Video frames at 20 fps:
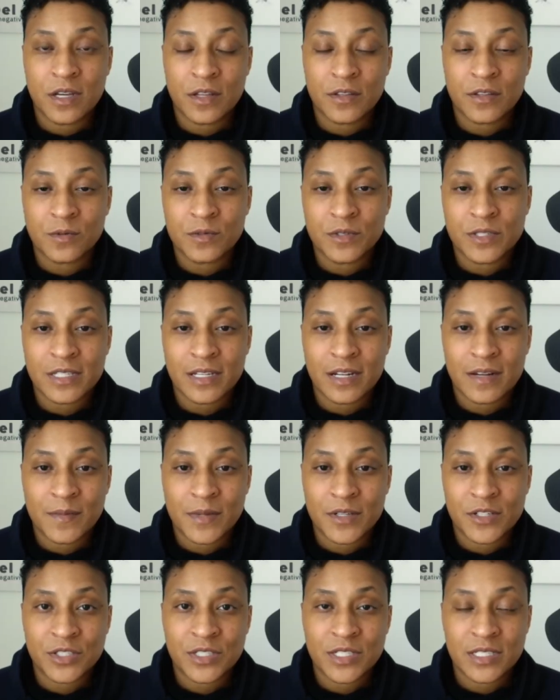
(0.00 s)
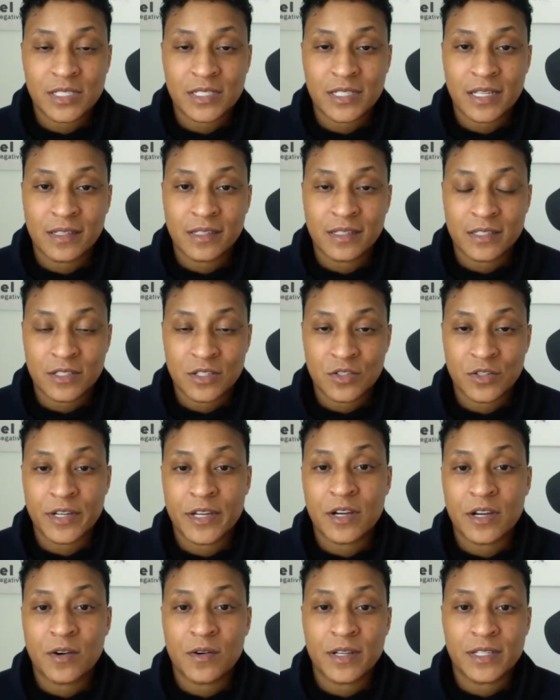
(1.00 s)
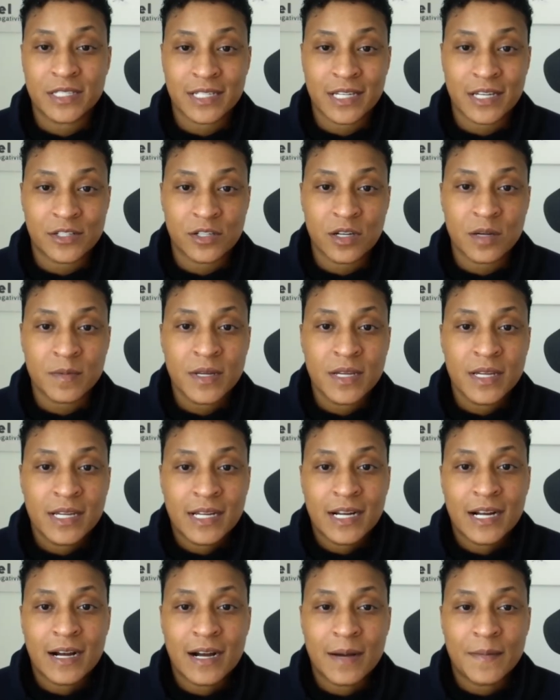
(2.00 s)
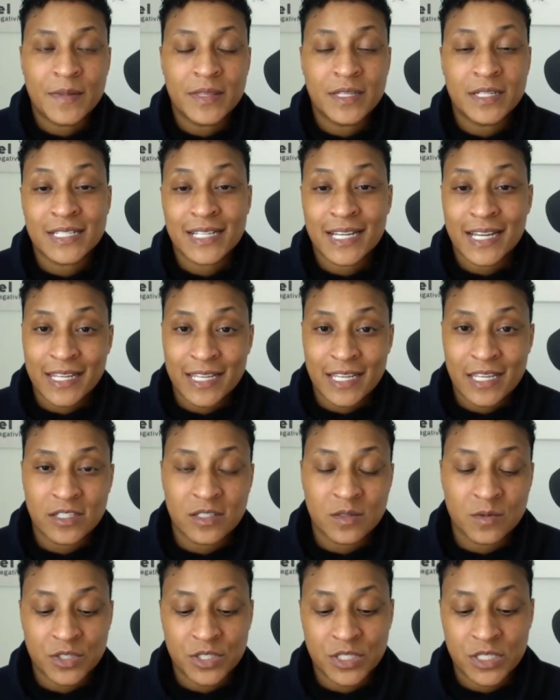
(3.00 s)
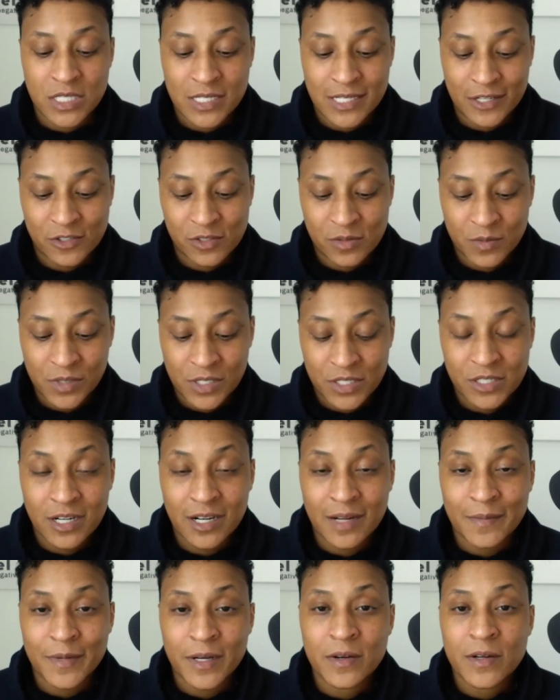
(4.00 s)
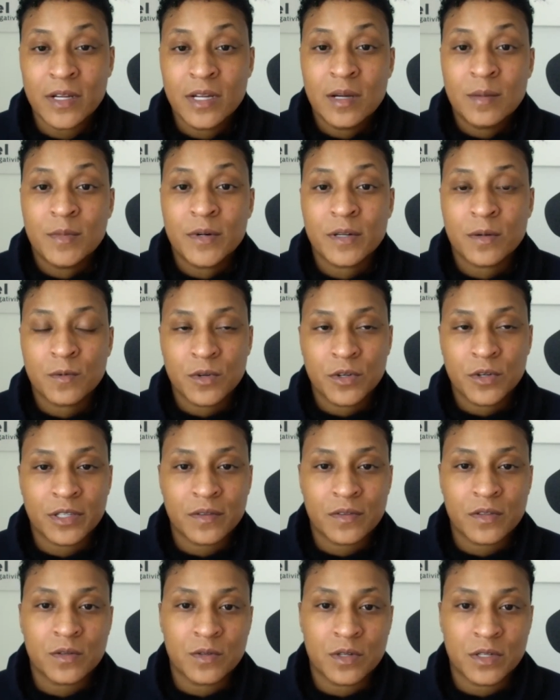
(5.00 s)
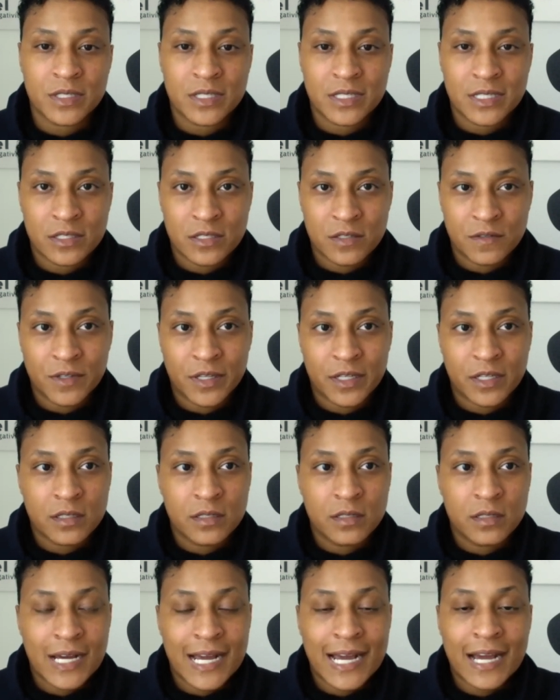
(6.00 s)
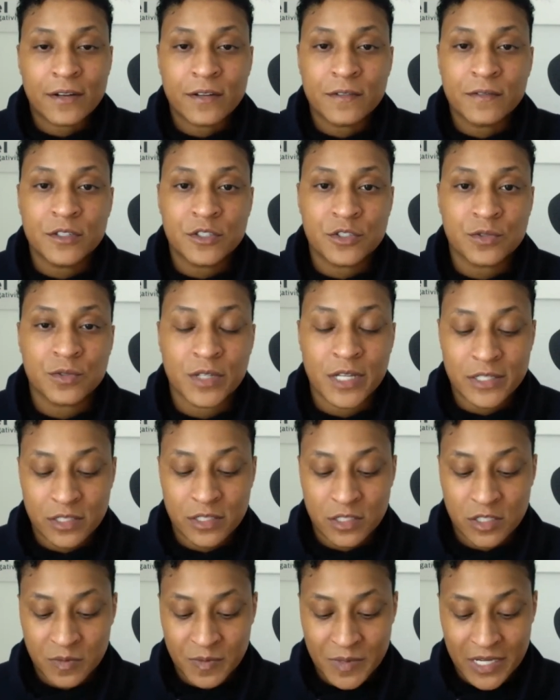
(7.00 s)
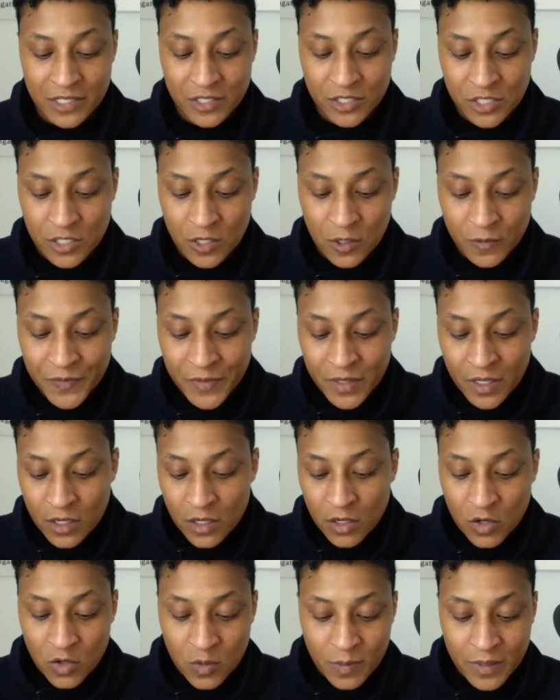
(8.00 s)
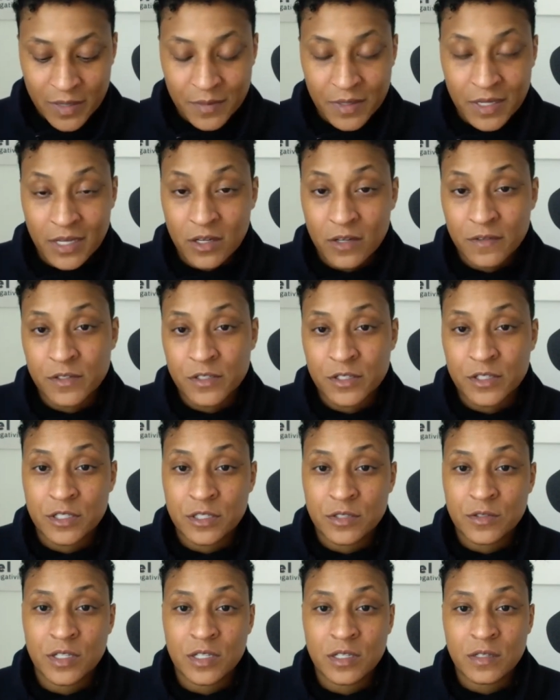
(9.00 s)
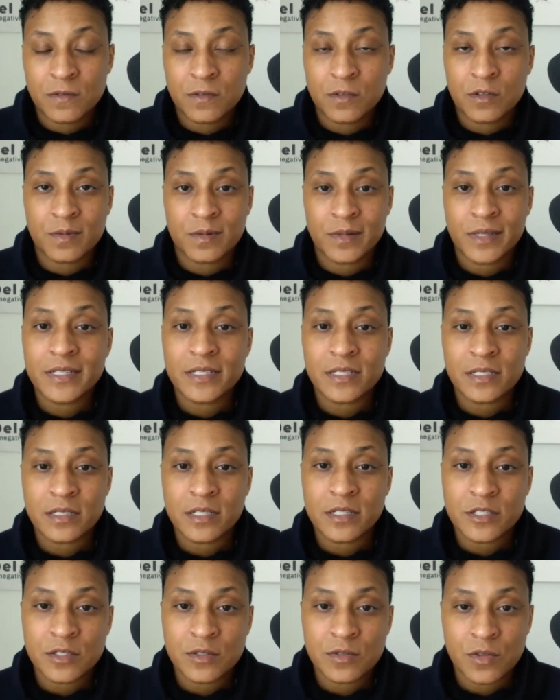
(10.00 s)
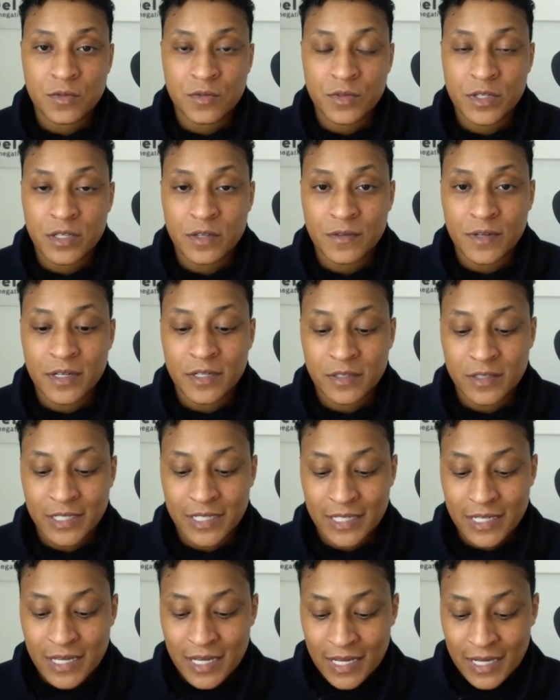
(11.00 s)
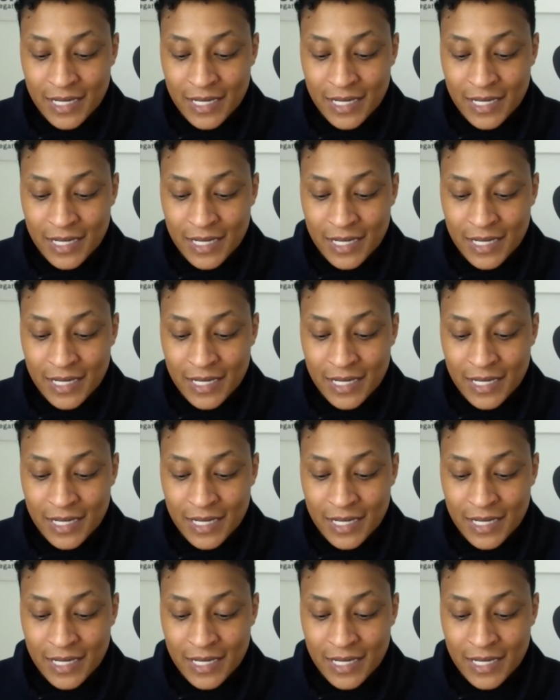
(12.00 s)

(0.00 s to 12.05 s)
other ones that I'm mentioning today, like cedreo and SketchUp, and then Tiny Easy, which is the next one I'm going to talk about. But it will give you a good sense of like how to visualize a space. So Home by Me offers 2D floor plans. It does do 3D rendering.